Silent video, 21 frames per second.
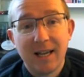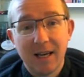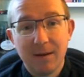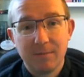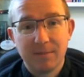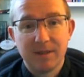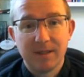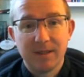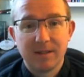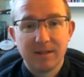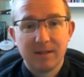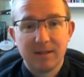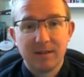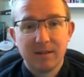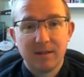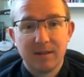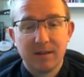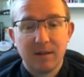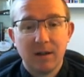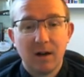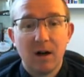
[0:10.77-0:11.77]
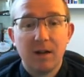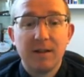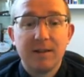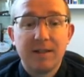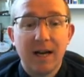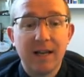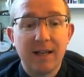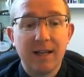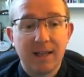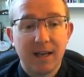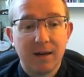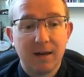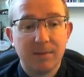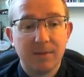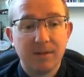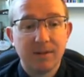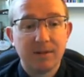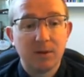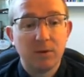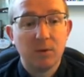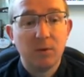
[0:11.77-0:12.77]
campus. On the TALA
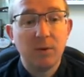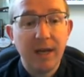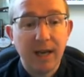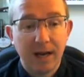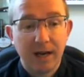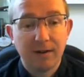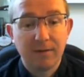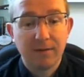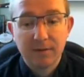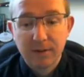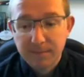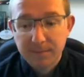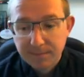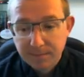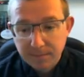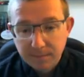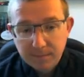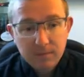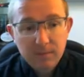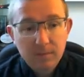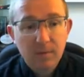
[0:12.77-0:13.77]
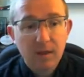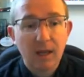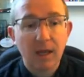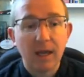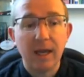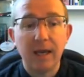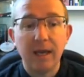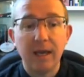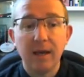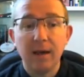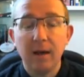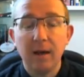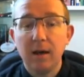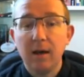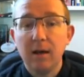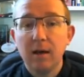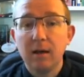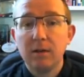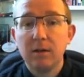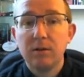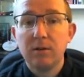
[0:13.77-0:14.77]
campus, we have
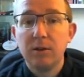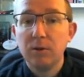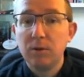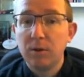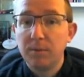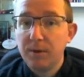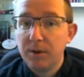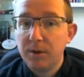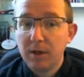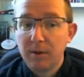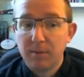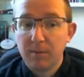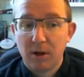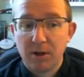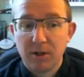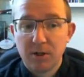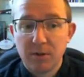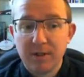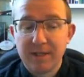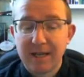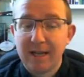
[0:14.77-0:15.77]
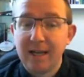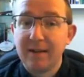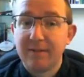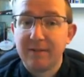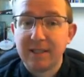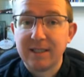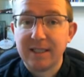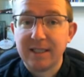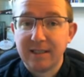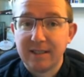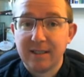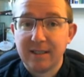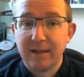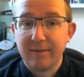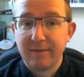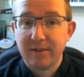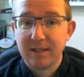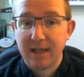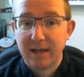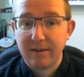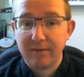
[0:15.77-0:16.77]
two computing modules at level 6 and
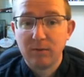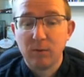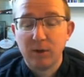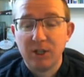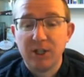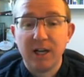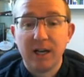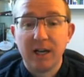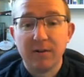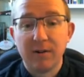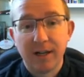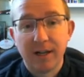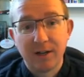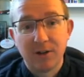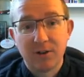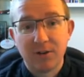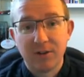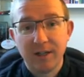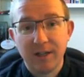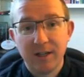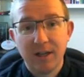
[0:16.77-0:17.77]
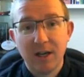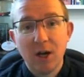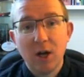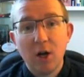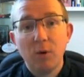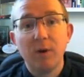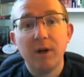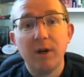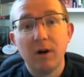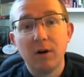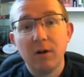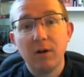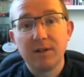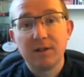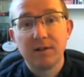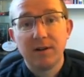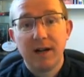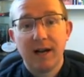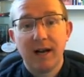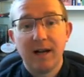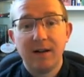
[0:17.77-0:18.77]
level 7 with general entry. We
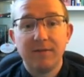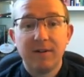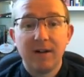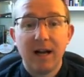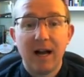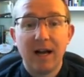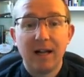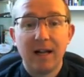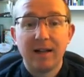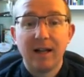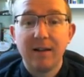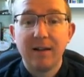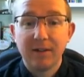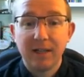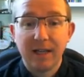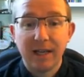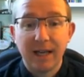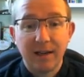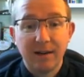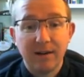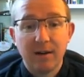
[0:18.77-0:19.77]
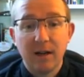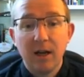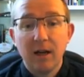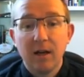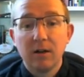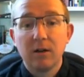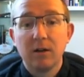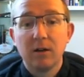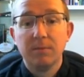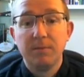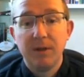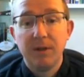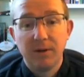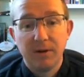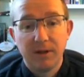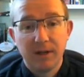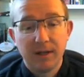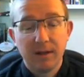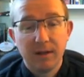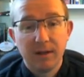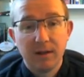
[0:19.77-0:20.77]
also have, at level 8,
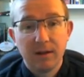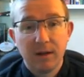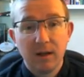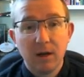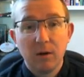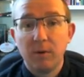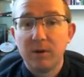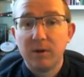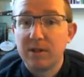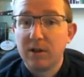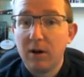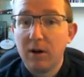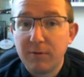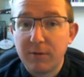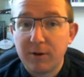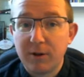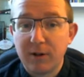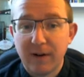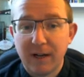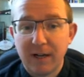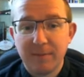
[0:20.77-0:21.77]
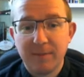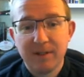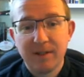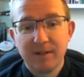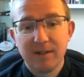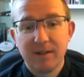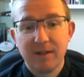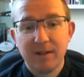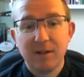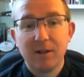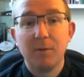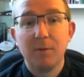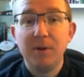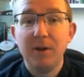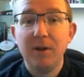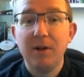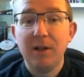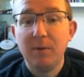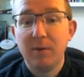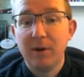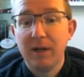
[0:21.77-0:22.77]
computing with software development,
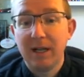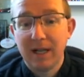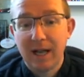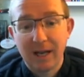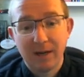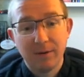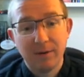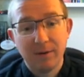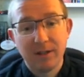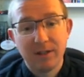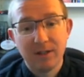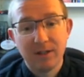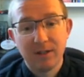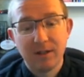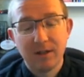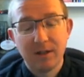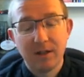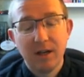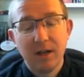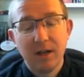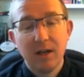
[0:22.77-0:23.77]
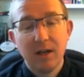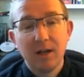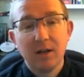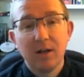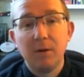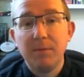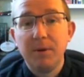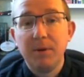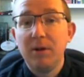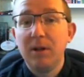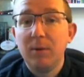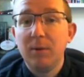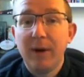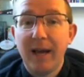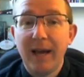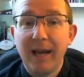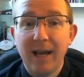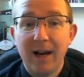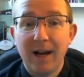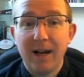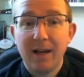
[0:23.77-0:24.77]
computing with a language, computing with
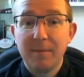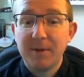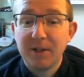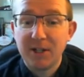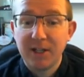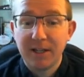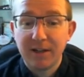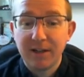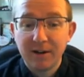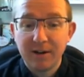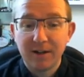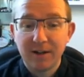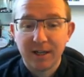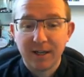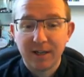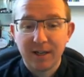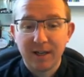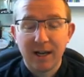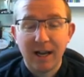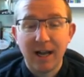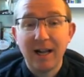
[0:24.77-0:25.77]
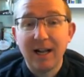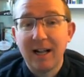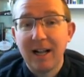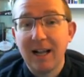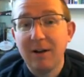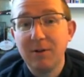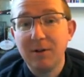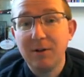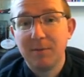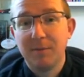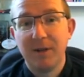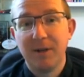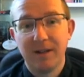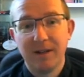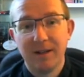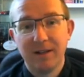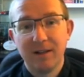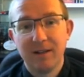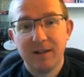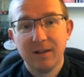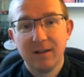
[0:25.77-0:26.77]
AI and machine learning, and cloud
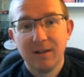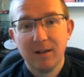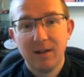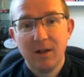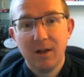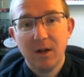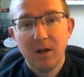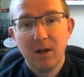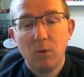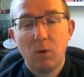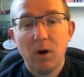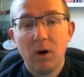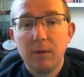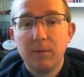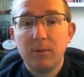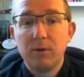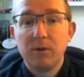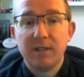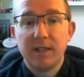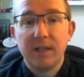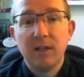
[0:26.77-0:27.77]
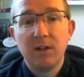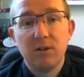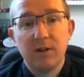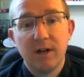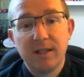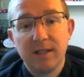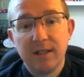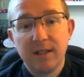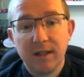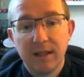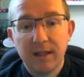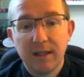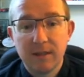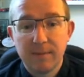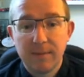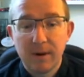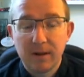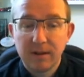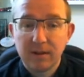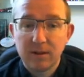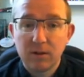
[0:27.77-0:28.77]
computing. One of the most interesting things
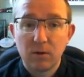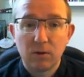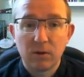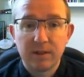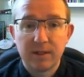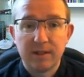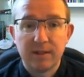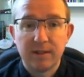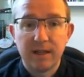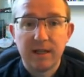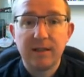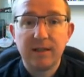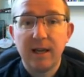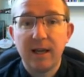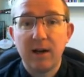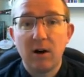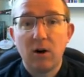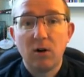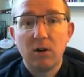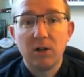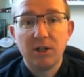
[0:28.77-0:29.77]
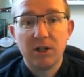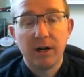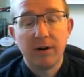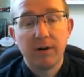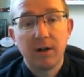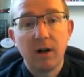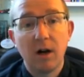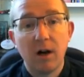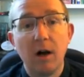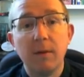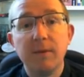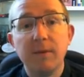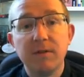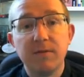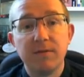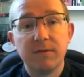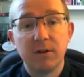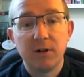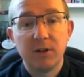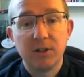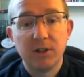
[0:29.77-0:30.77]
about these courses is they all share a common
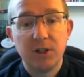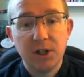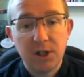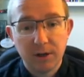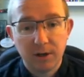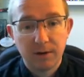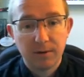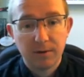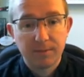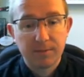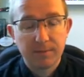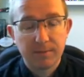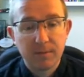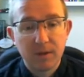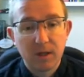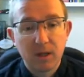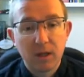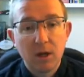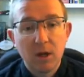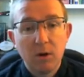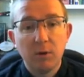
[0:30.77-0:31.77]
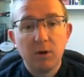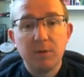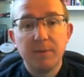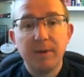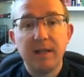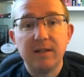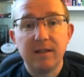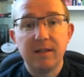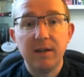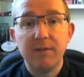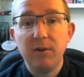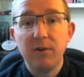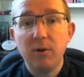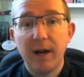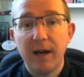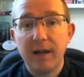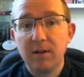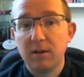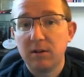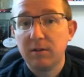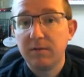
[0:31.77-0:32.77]
first year, which means if you
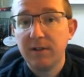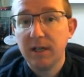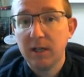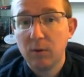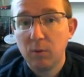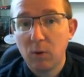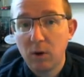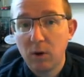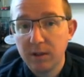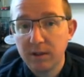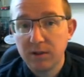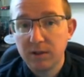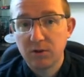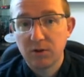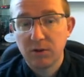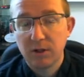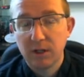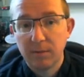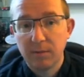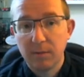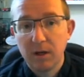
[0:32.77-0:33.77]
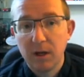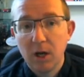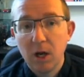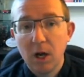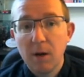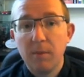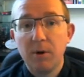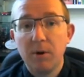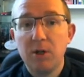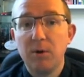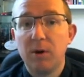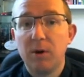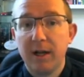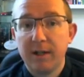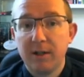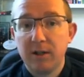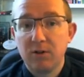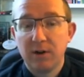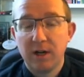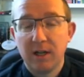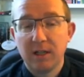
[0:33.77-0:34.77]
enter via one stream, which you would like
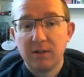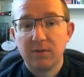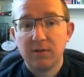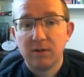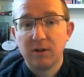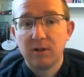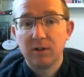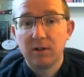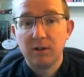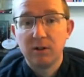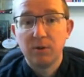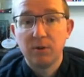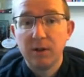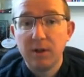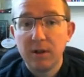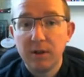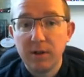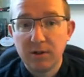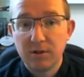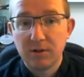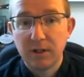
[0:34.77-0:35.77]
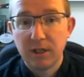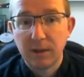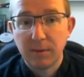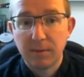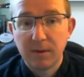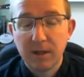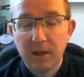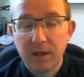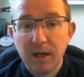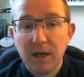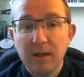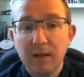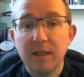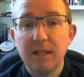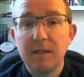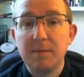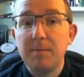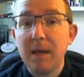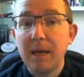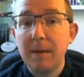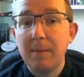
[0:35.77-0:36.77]
to transfer to another stream,
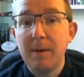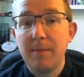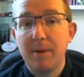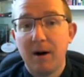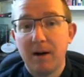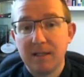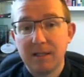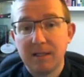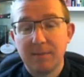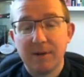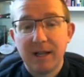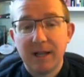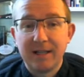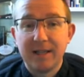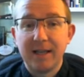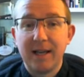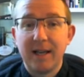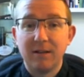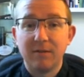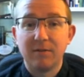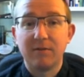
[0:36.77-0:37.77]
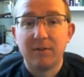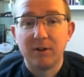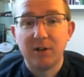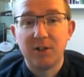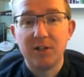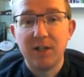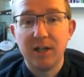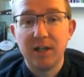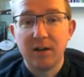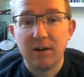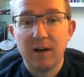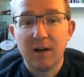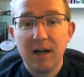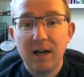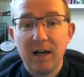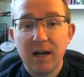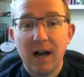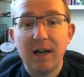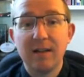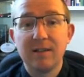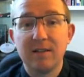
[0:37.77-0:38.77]
this may be possible at the end of first year,
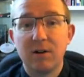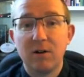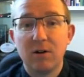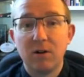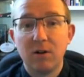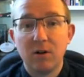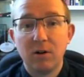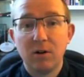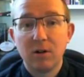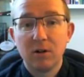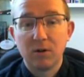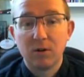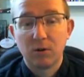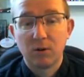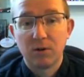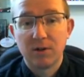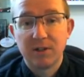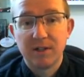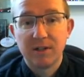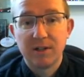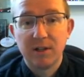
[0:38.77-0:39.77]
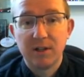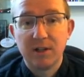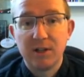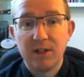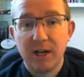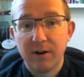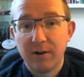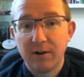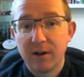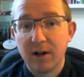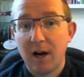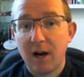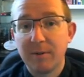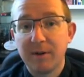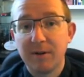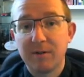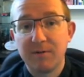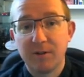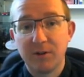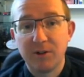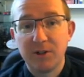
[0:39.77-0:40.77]
as all courses share a
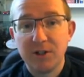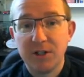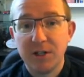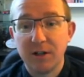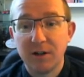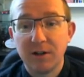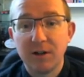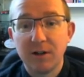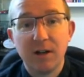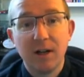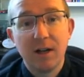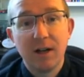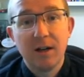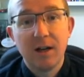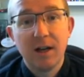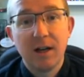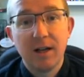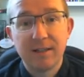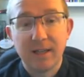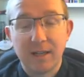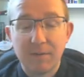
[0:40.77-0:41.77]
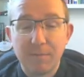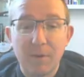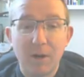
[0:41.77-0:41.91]
common first year set of